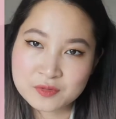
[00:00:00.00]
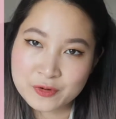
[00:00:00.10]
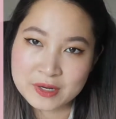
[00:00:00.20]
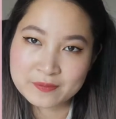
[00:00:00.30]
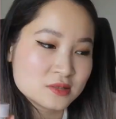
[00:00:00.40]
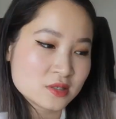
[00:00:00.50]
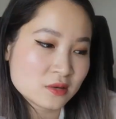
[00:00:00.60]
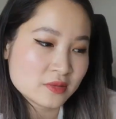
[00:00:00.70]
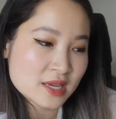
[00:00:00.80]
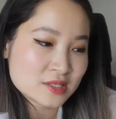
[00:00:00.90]
of cream.
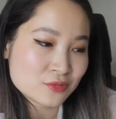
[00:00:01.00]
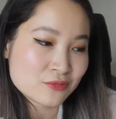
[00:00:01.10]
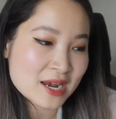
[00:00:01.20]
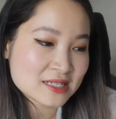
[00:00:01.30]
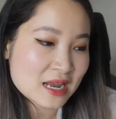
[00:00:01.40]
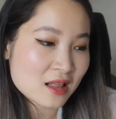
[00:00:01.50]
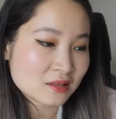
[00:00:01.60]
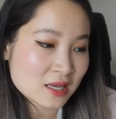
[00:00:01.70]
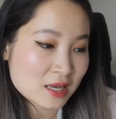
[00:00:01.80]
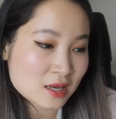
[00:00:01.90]
So there's red
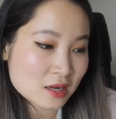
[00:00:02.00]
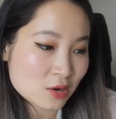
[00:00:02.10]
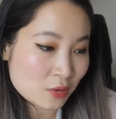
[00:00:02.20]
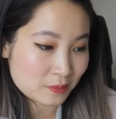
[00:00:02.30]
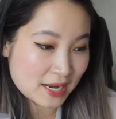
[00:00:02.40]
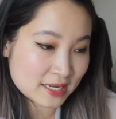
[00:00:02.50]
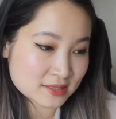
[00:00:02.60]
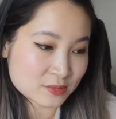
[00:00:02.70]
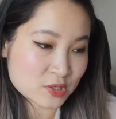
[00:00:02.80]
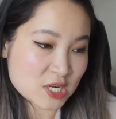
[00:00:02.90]
algae
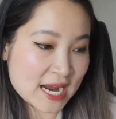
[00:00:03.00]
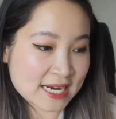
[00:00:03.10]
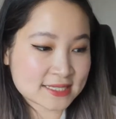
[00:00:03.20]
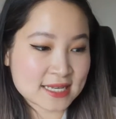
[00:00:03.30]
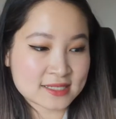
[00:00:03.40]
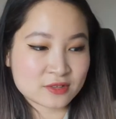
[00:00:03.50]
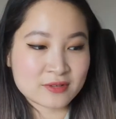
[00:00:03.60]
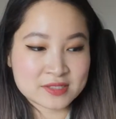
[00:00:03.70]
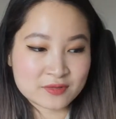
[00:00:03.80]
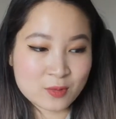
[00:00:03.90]
complex, which acts as a
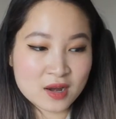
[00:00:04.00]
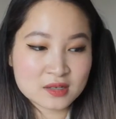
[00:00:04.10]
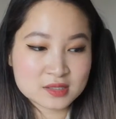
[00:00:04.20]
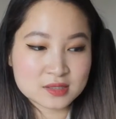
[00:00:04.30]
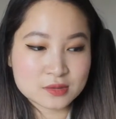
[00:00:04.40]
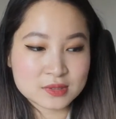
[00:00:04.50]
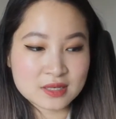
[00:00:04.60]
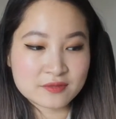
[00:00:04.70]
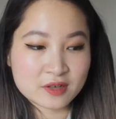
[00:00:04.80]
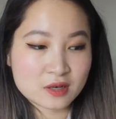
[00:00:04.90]
reservoir to
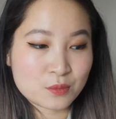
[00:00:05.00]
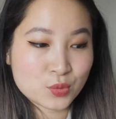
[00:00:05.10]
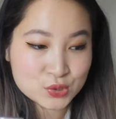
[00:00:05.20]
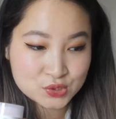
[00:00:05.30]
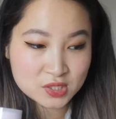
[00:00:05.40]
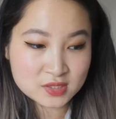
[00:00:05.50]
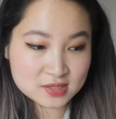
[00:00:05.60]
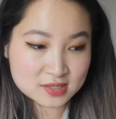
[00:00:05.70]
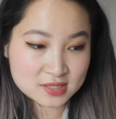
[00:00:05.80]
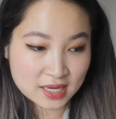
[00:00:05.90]
deliver moisture to
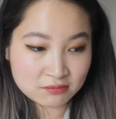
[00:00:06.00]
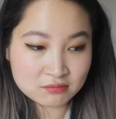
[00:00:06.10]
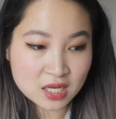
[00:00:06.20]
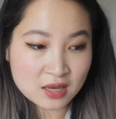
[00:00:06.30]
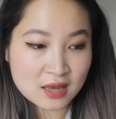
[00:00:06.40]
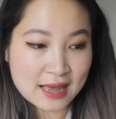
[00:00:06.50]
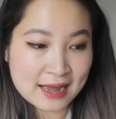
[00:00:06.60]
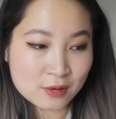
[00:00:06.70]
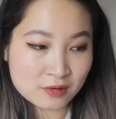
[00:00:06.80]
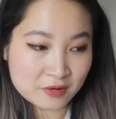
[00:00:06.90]
skin
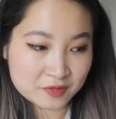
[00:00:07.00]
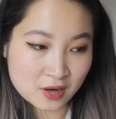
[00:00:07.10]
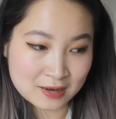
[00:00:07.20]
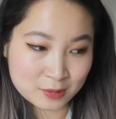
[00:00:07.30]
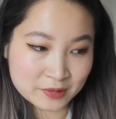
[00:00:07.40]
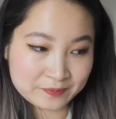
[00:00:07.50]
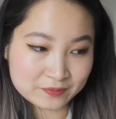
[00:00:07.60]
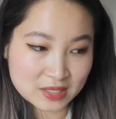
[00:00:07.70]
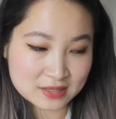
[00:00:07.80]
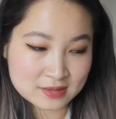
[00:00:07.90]
hour after hour.
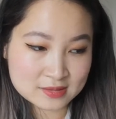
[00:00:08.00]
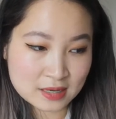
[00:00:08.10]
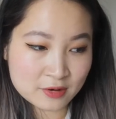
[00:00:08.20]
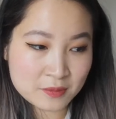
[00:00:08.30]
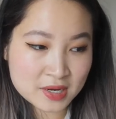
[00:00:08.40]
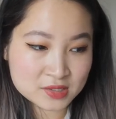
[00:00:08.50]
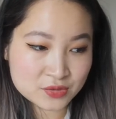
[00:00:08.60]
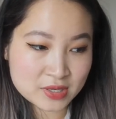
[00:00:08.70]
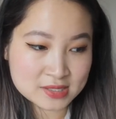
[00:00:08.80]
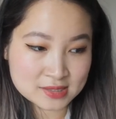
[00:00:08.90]
There's ceramides
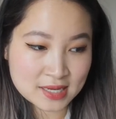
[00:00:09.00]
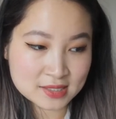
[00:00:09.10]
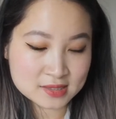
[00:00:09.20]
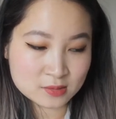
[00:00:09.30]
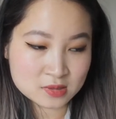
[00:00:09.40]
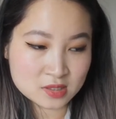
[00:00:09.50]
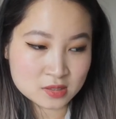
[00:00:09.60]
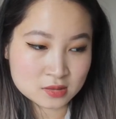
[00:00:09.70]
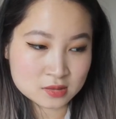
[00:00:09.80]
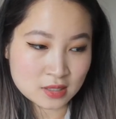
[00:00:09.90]
three and six, which
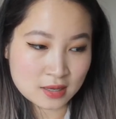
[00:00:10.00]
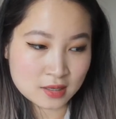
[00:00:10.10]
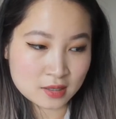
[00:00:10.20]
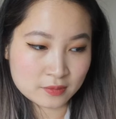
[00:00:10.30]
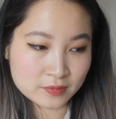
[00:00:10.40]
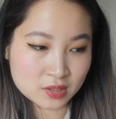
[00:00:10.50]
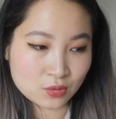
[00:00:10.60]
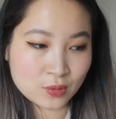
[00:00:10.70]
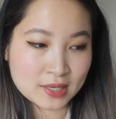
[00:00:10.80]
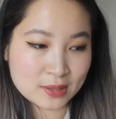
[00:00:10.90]
is um, an
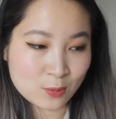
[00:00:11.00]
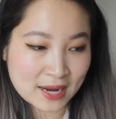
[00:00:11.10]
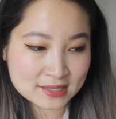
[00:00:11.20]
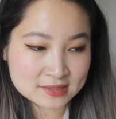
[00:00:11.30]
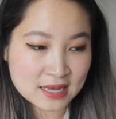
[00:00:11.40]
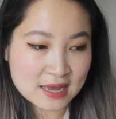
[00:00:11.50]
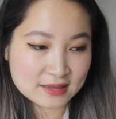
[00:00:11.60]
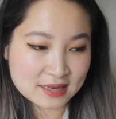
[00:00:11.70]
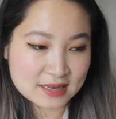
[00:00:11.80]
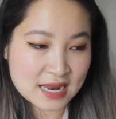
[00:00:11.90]
oily wax
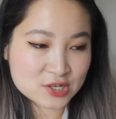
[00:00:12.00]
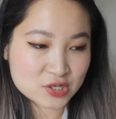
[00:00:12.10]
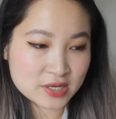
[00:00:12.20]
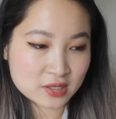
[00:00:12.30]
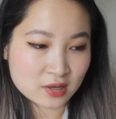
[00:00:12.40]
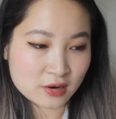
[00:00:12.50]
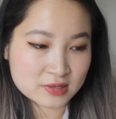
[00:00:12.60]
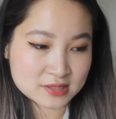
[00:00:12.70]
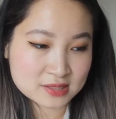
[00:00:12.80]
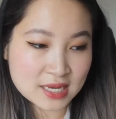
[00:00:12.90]
that naturally occurs
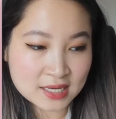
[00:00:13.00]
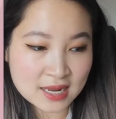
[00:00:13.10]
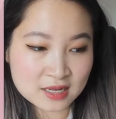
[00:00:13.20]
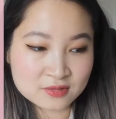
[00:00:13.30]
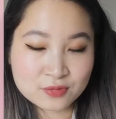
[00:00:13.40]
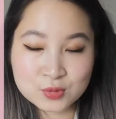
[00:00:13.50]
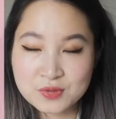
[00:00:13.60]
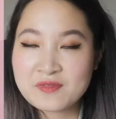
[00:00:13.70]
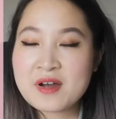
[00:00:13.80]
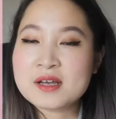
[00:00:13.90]
in skin and
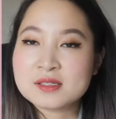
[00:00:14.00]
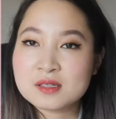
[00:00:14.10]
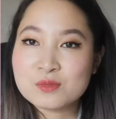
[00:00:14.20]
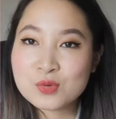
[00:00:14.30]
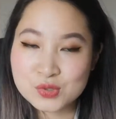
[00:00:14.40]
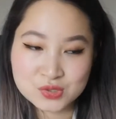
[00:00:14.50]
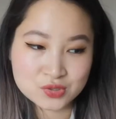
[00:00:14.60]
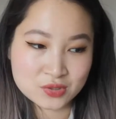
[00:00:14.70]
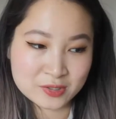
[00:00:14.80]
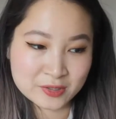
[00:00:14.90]
fortifies the
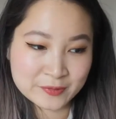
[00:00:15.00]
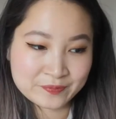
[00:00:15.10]
moisture